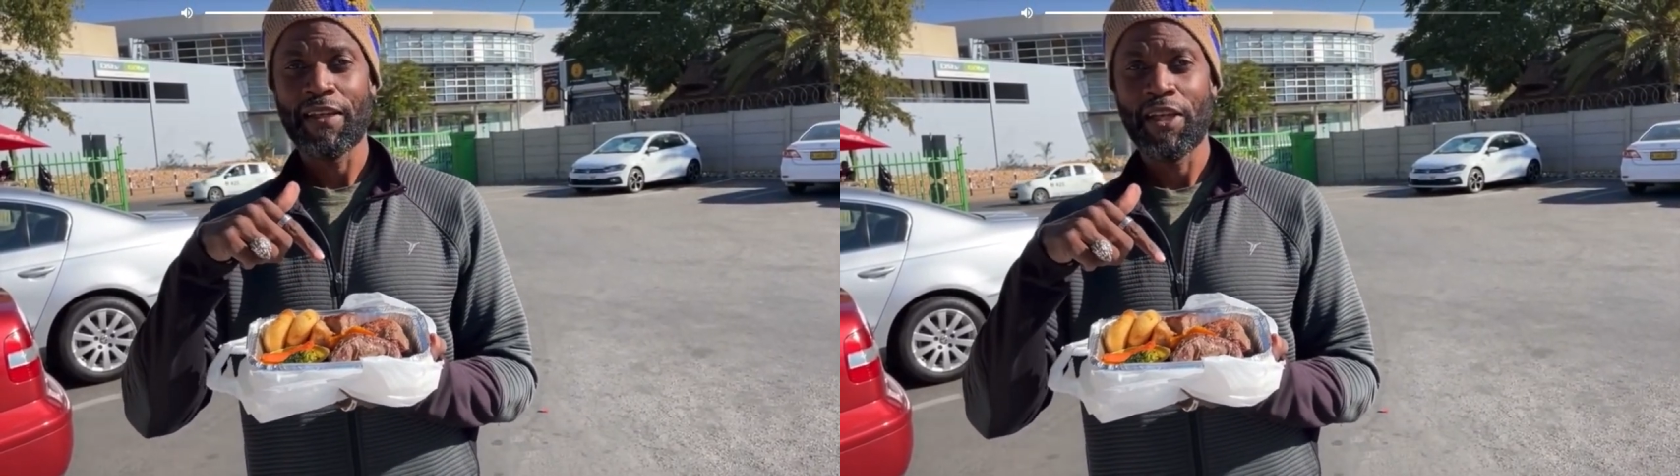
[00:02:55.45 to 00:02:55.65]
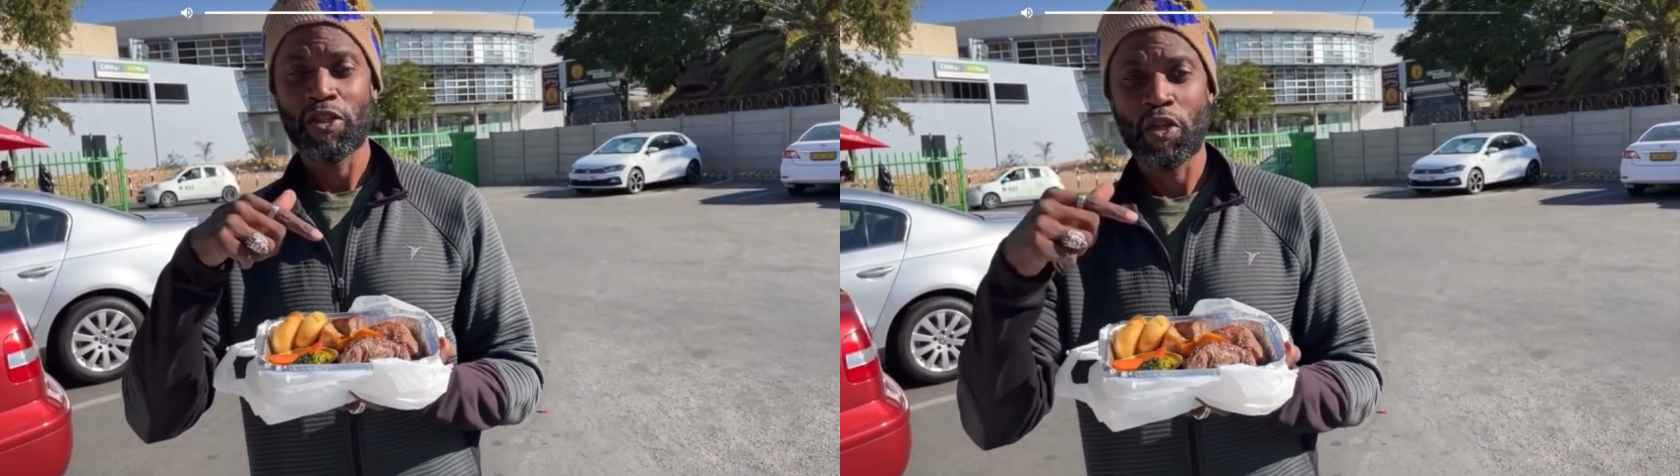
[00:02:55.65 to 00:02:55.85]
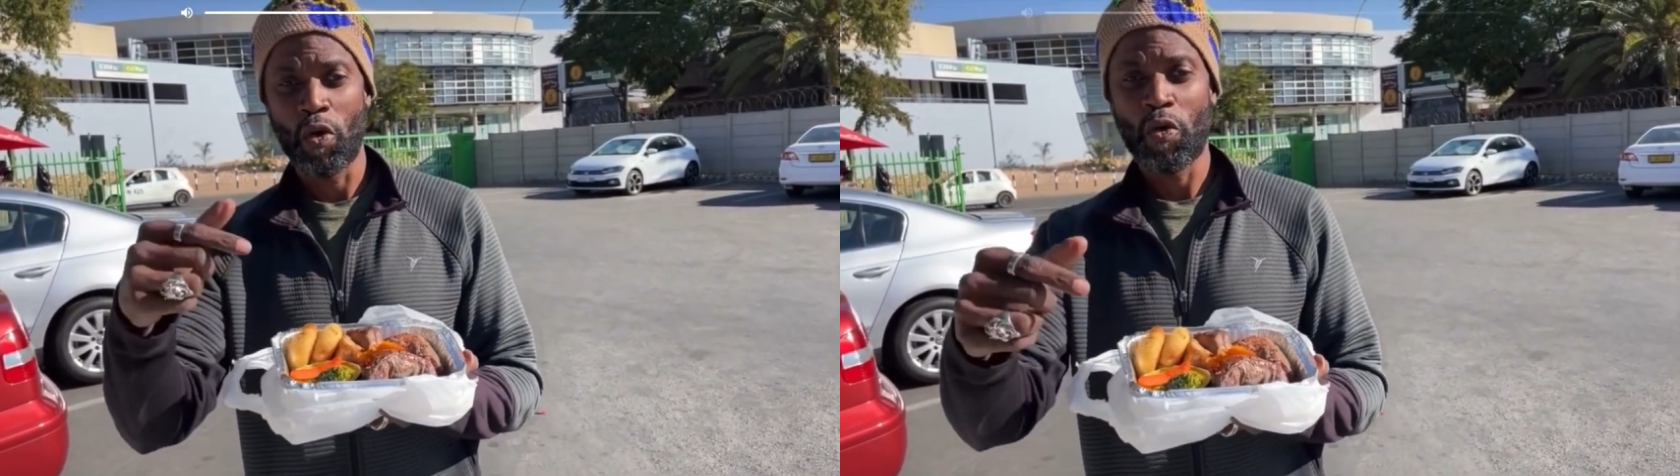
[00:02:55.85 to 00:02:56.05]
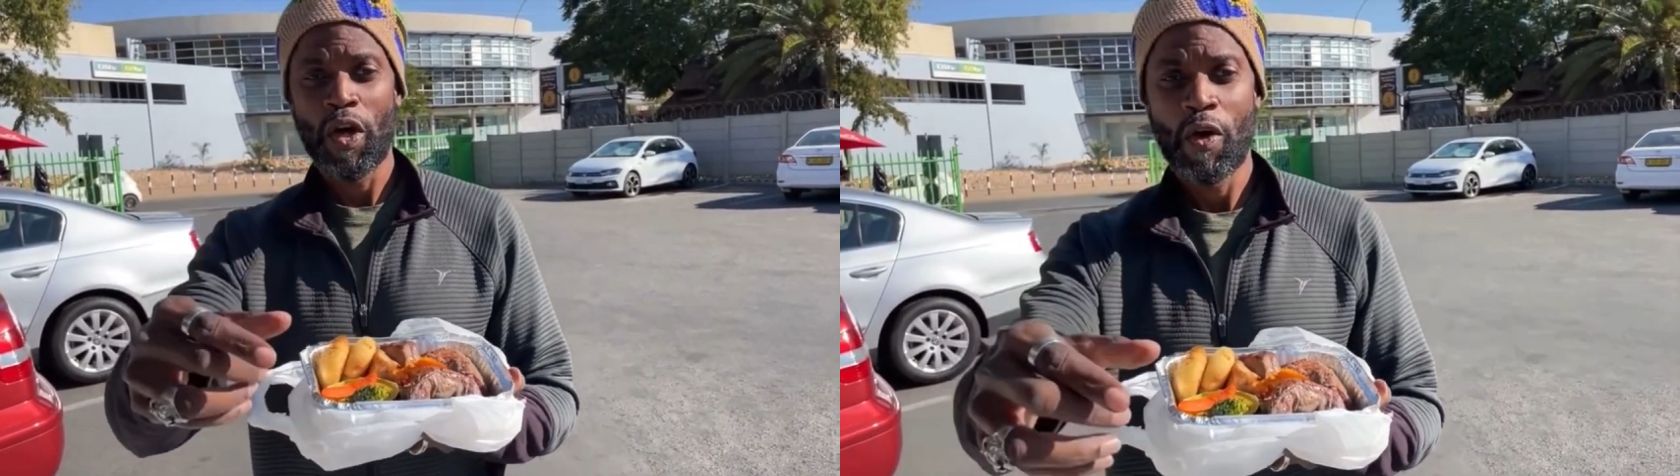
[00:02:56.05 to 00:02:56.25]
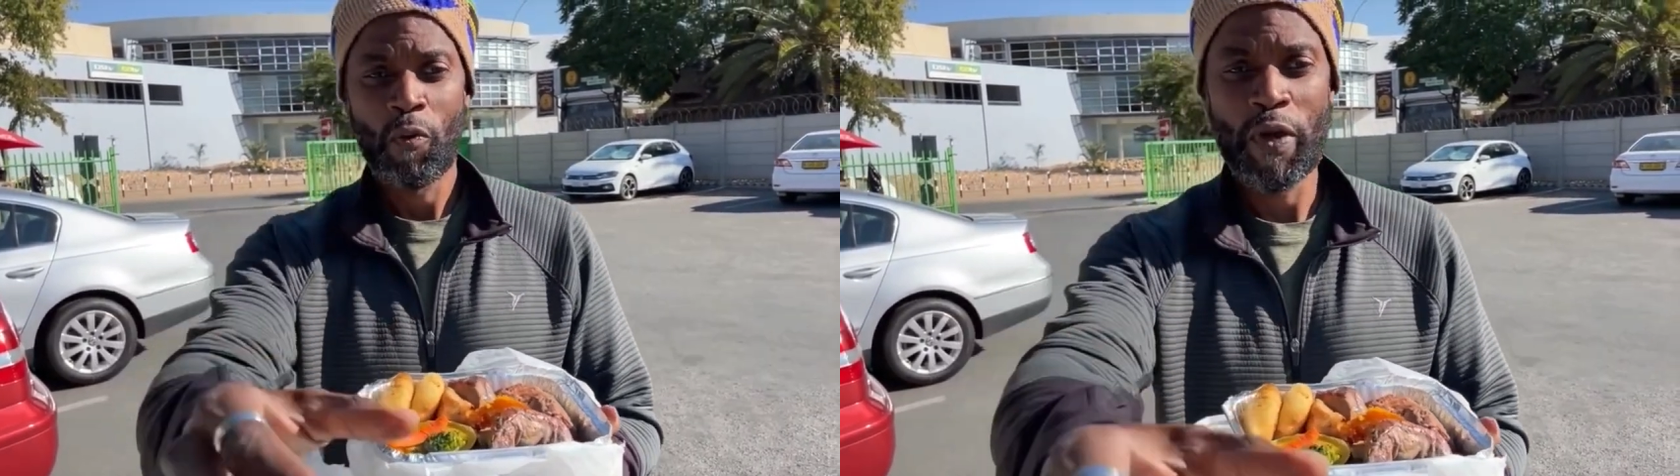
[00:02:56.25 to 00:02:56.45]
So
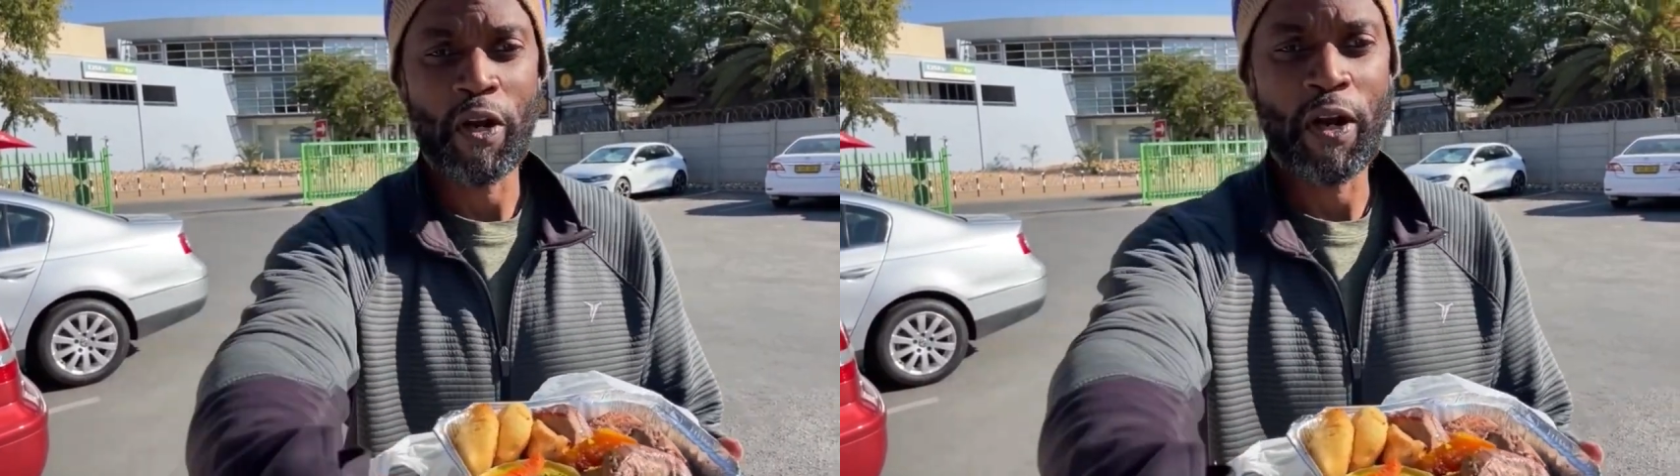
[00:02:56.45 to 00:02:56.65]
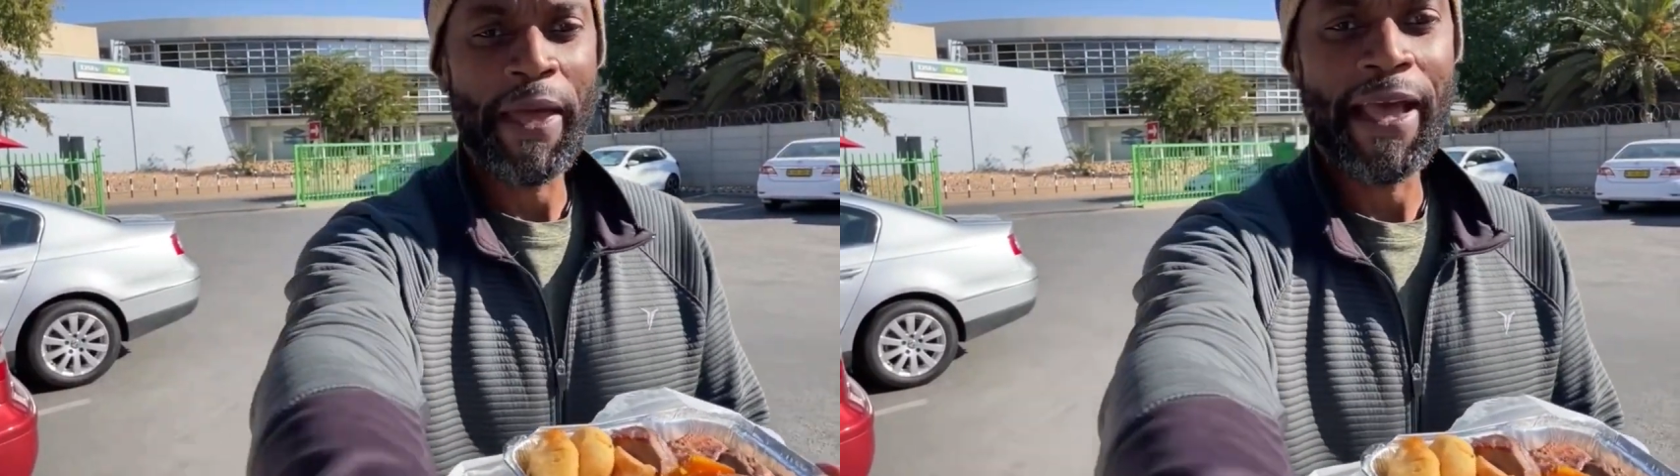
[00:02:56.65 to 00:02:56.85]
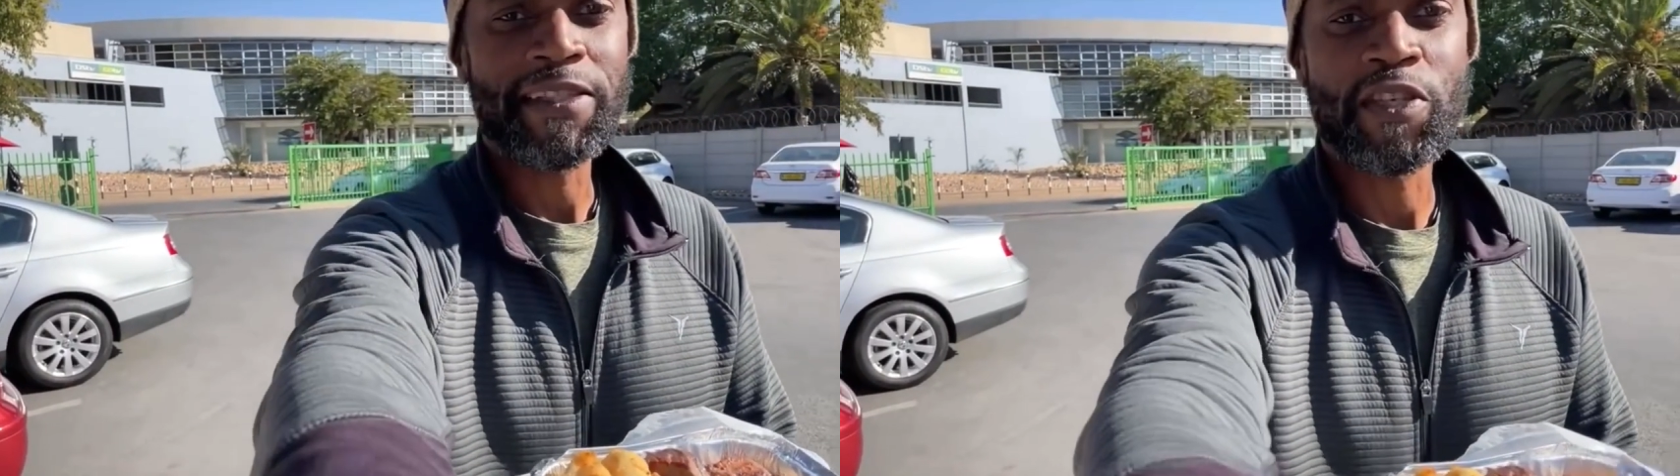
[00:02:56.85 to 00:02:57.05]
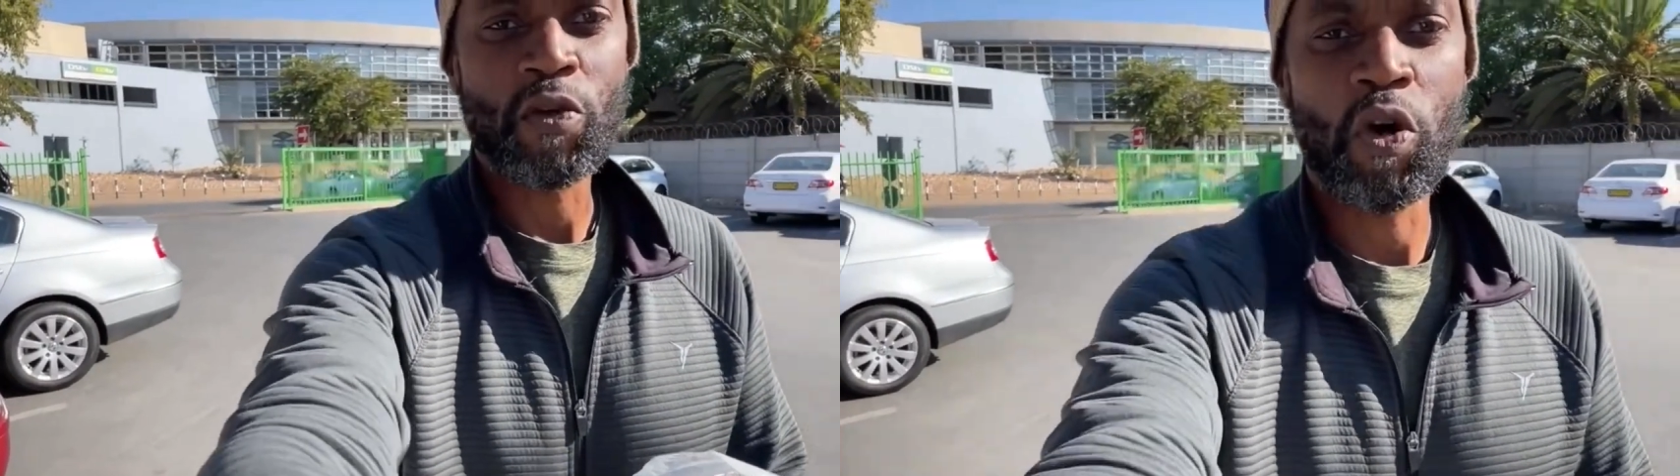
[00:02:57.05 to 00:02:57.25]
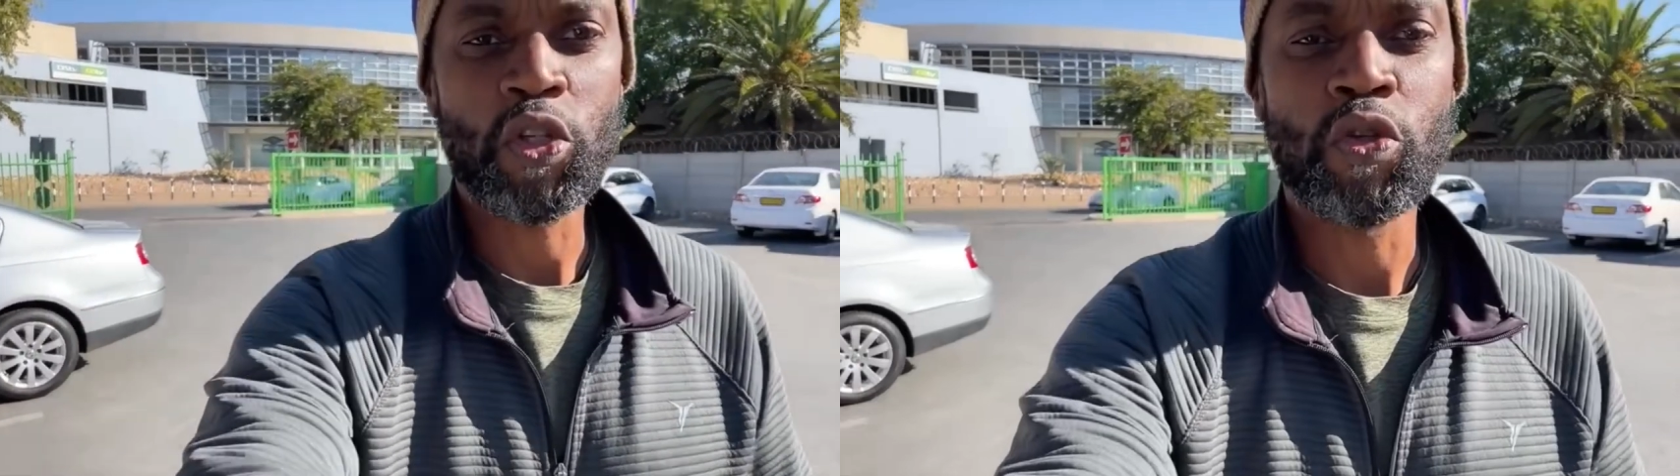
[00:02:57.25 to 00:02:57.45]
we're going to pass this
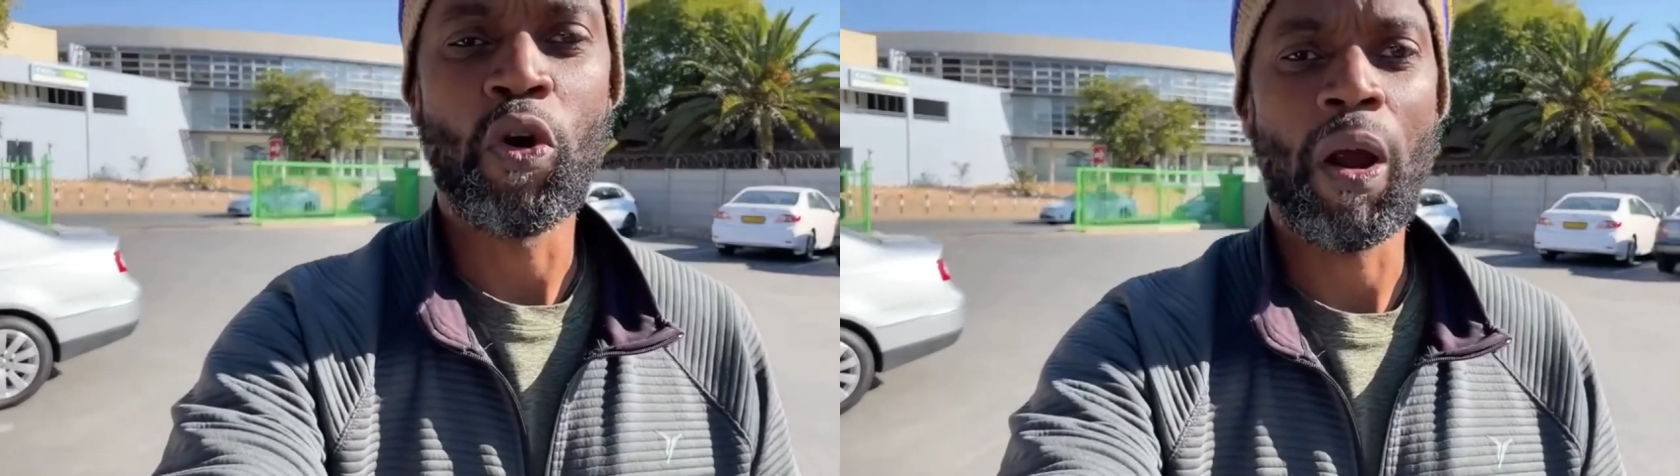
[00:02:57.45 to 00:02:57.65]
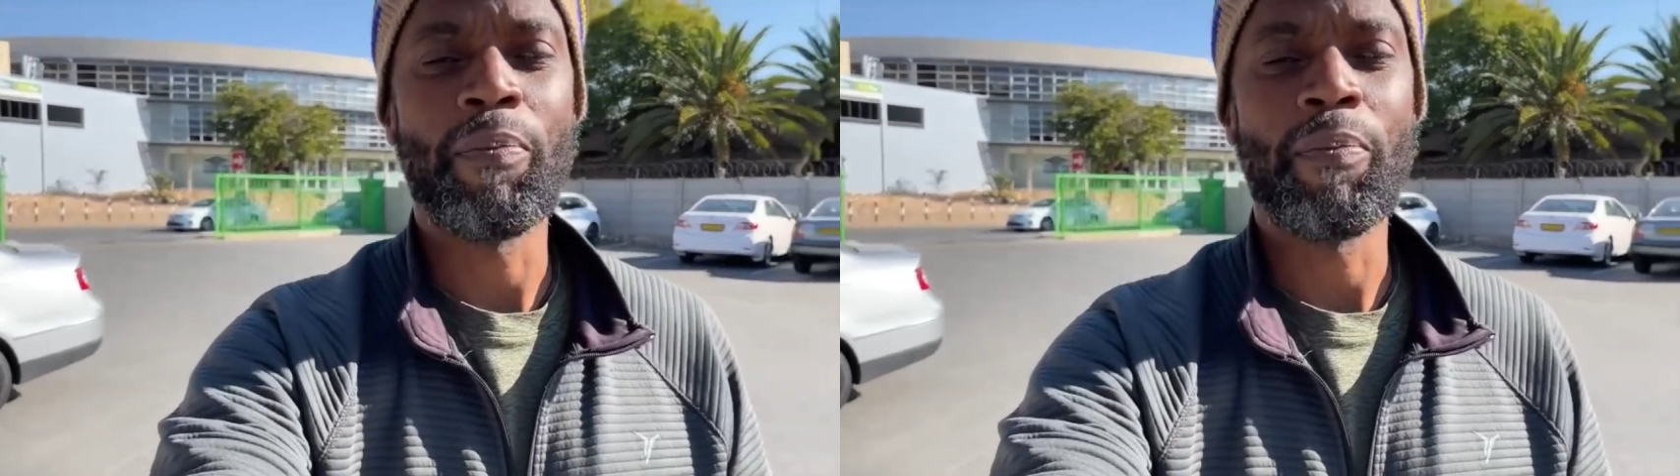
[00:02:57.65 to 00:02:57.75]
on to our